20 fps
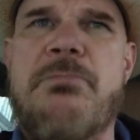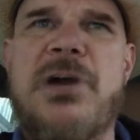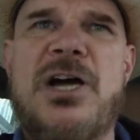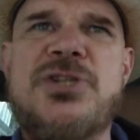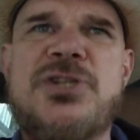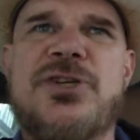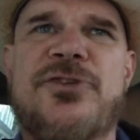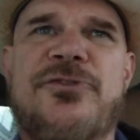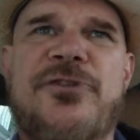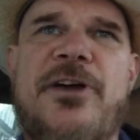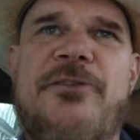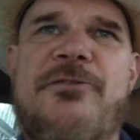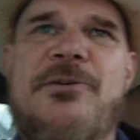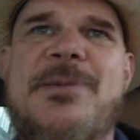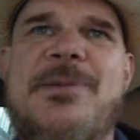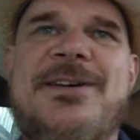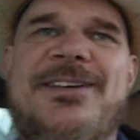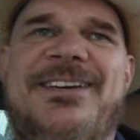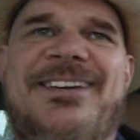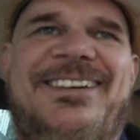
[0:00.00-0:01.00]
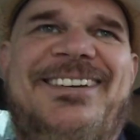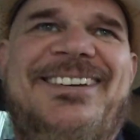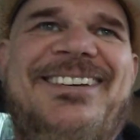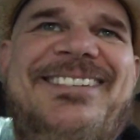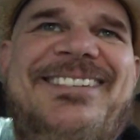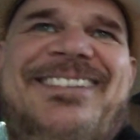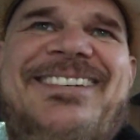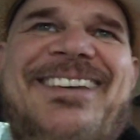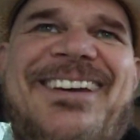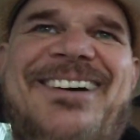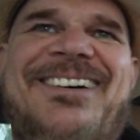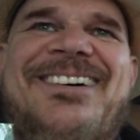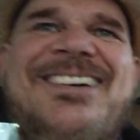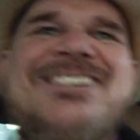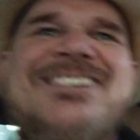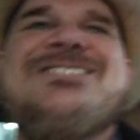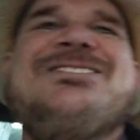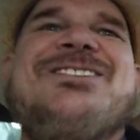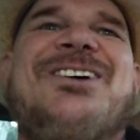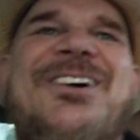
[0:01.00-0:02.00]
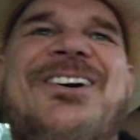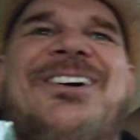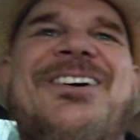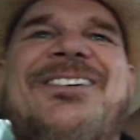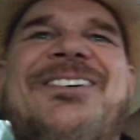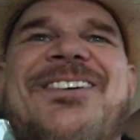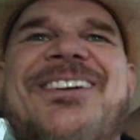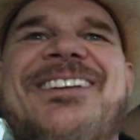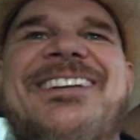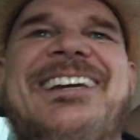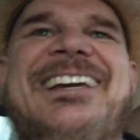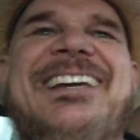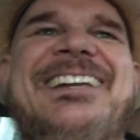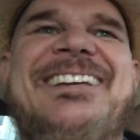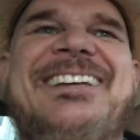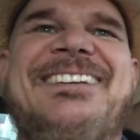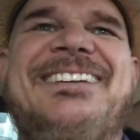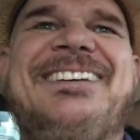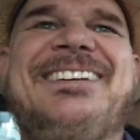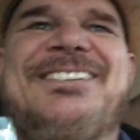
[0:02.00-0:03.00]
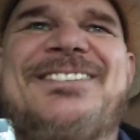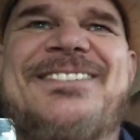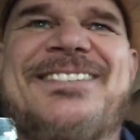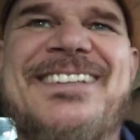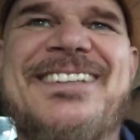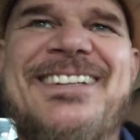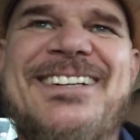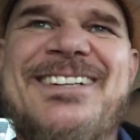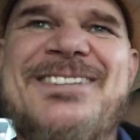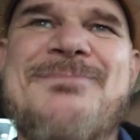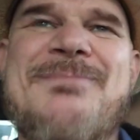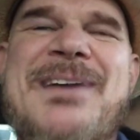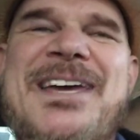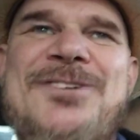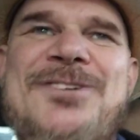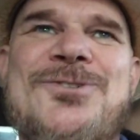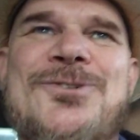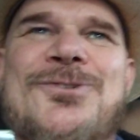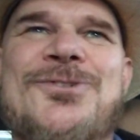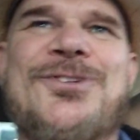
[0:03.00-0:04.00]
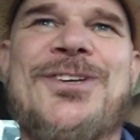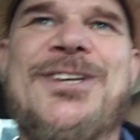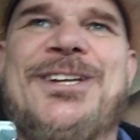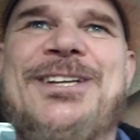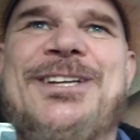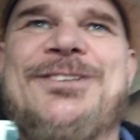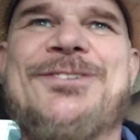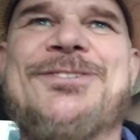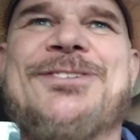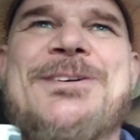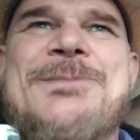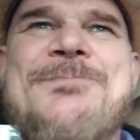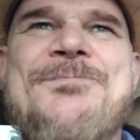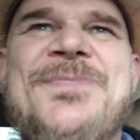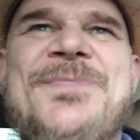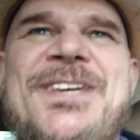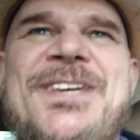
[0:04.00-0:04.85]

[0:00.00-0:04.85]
bunches of them, so, or really any of these uh, major cities,